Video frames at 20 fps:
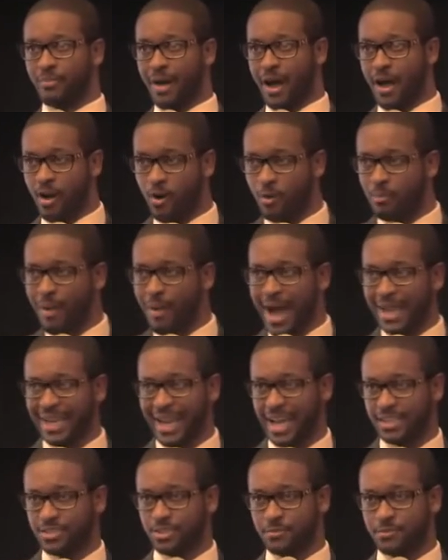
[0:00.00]
My own
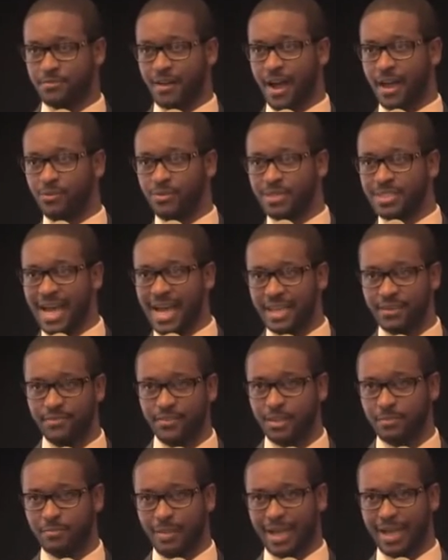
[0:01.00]
biological father was not
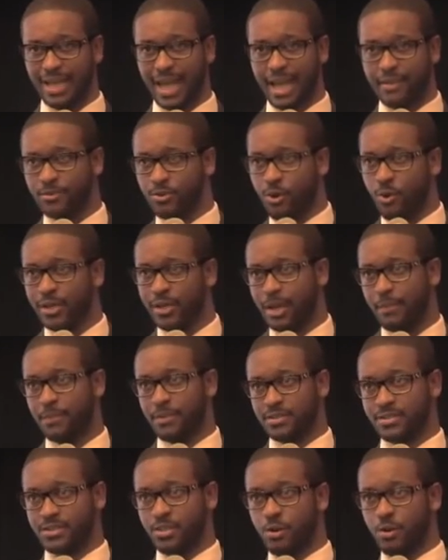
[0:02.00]
even in my life. Growing up in
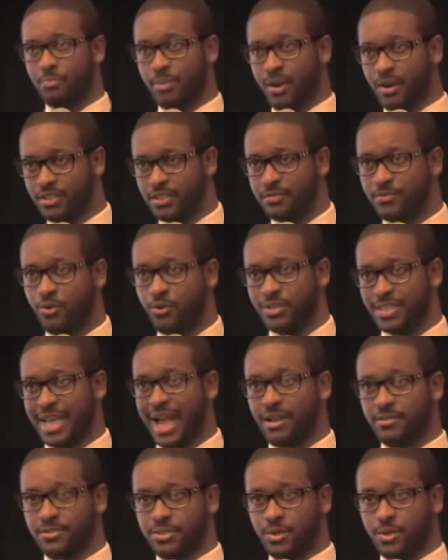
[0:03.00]
a single-parent divorced
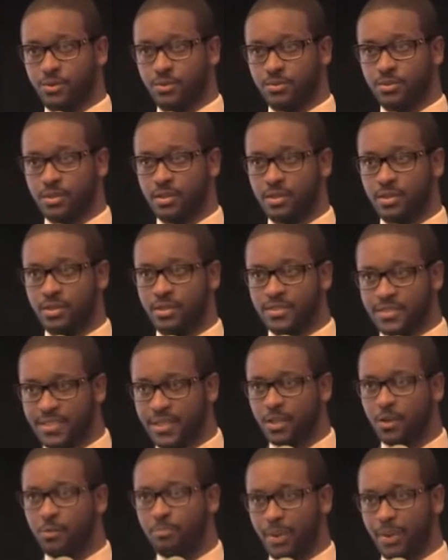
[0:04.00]
household,
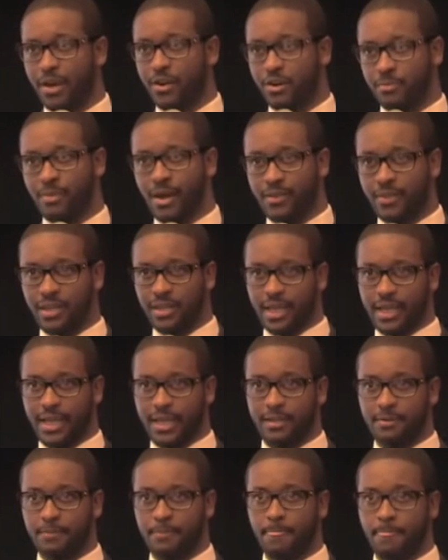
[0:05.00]
single-parent
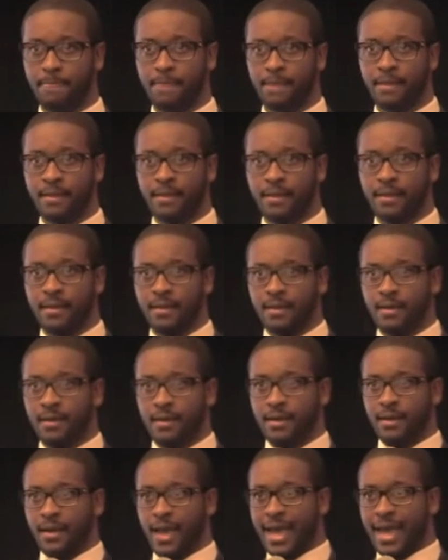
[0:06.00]
mother-led.
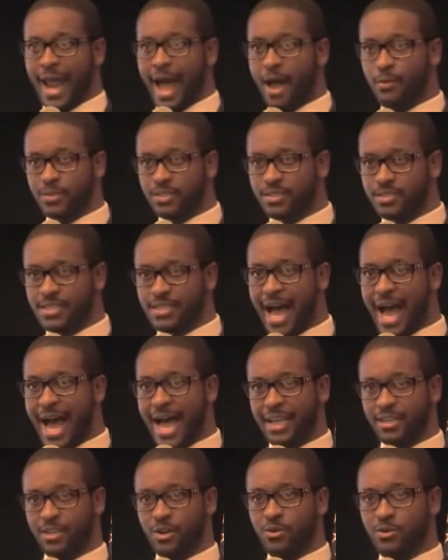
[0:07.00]
And I was
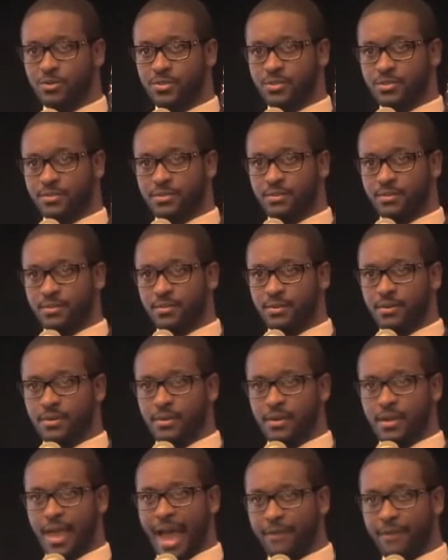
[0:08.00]
diagnosed,
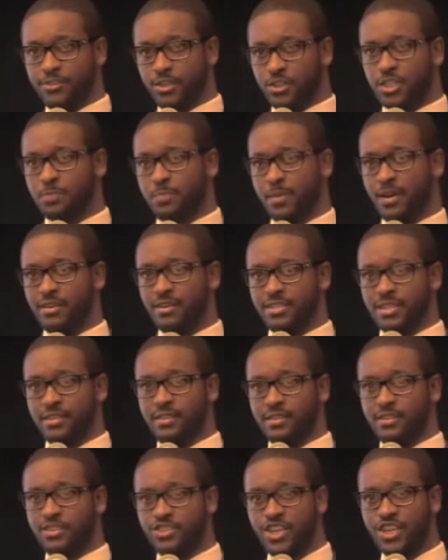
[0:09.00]
after experiencing
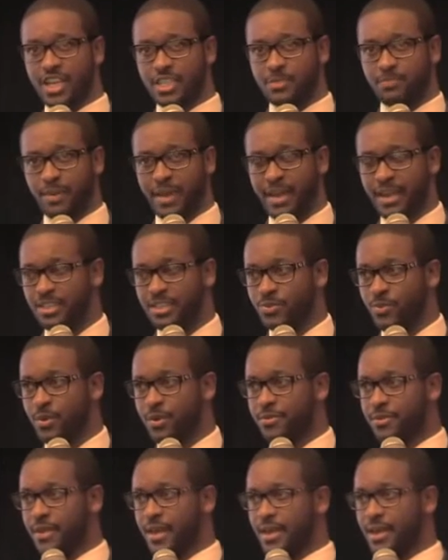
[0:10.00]
these chest pains,
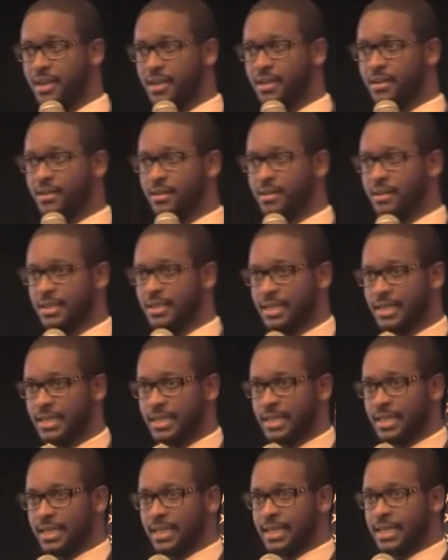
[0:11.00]
with
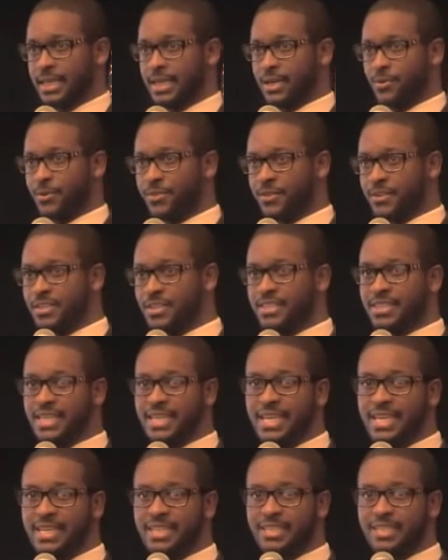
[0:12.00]
a
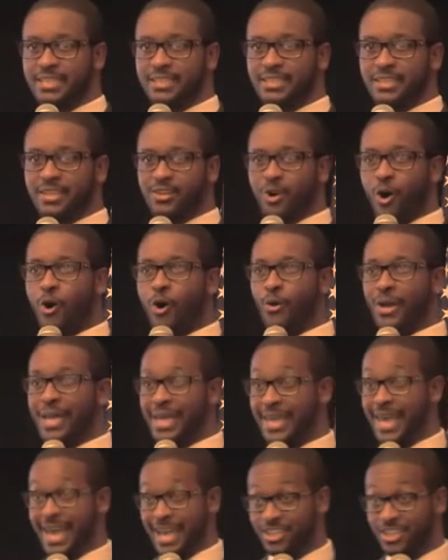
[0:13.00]
disease called
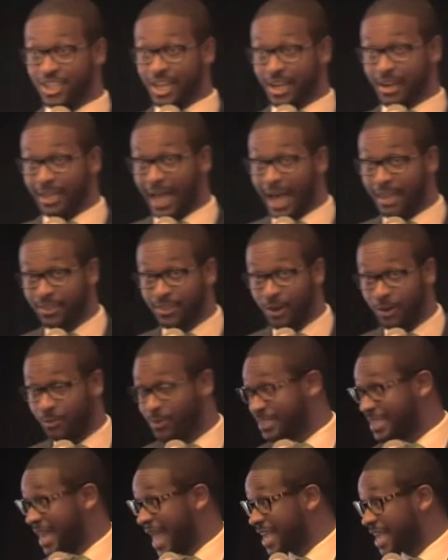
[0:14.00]
NHL. I thought it
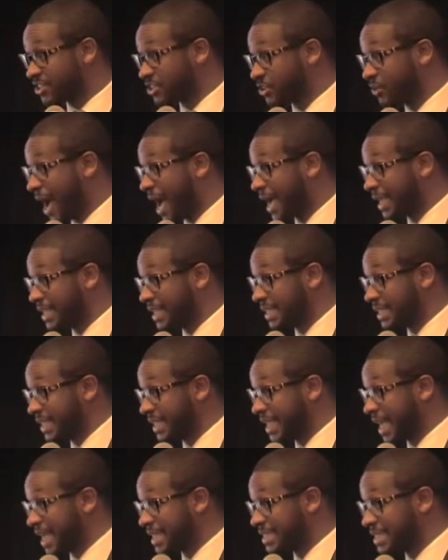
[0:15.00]
was National Hockey
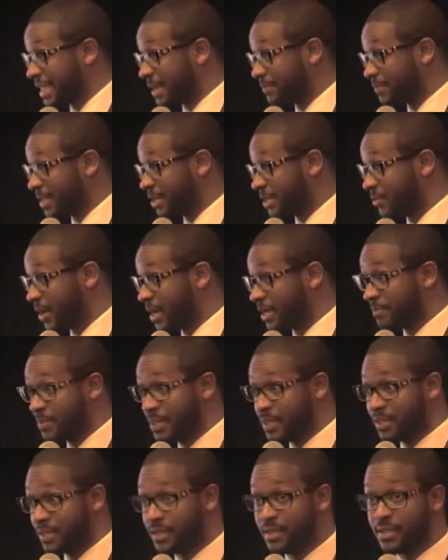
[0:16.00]
League. I said, I'm
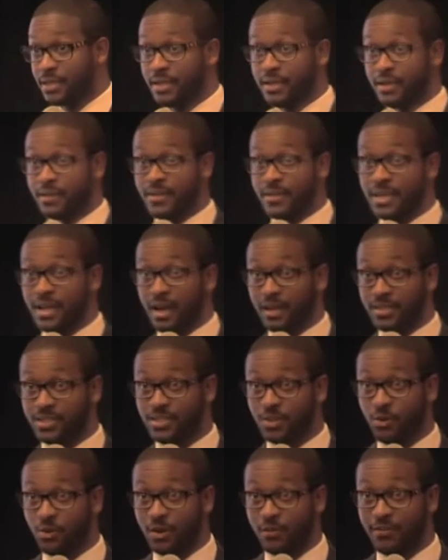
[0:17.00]
the youngest
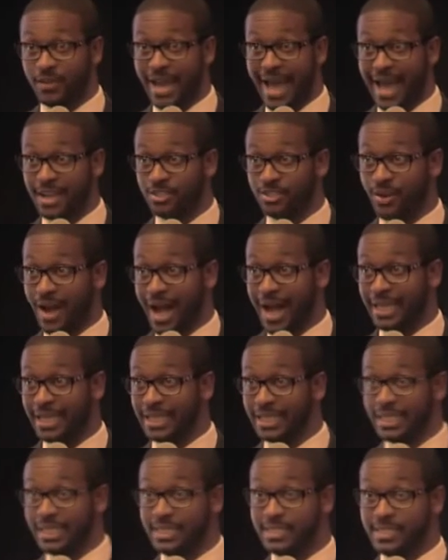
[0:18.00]
owner of a National
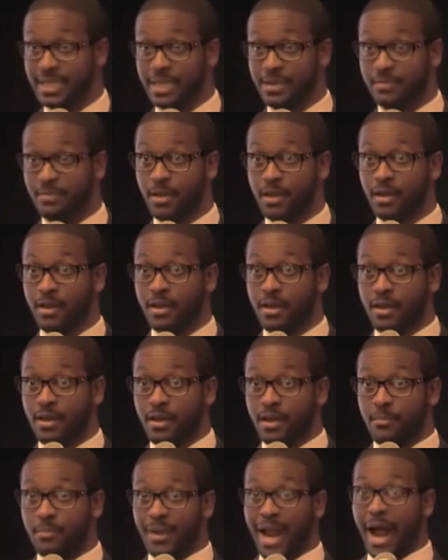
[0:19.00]
Hockey League team.
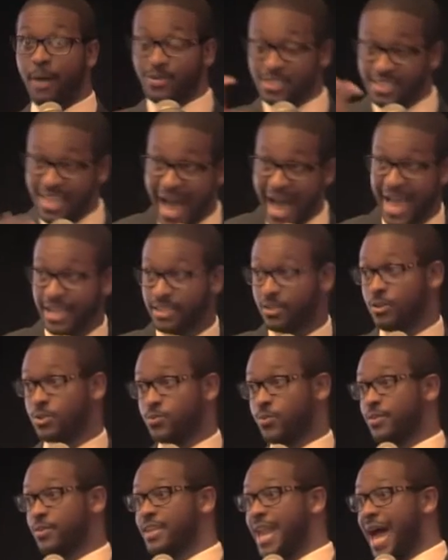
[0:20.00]
But I was
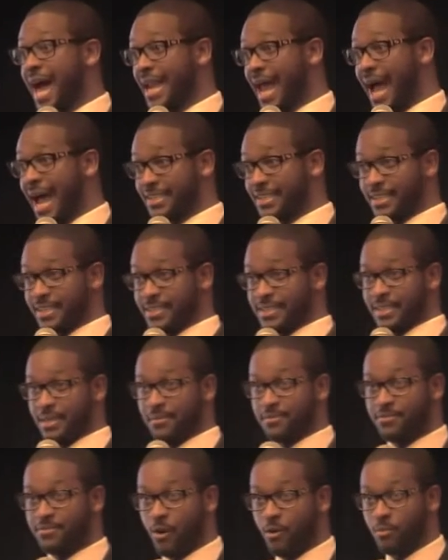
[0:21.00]
diagnosed with non-Hodgkin's
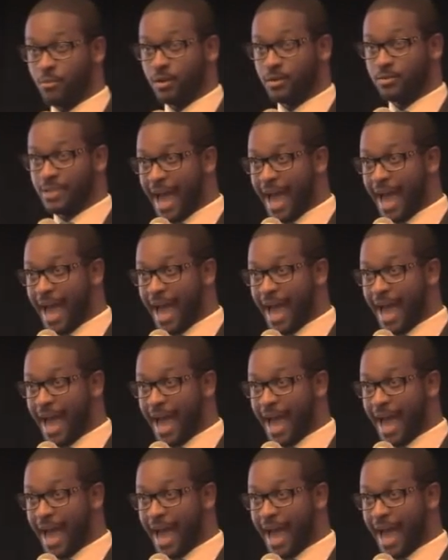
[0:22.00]
lymphoma.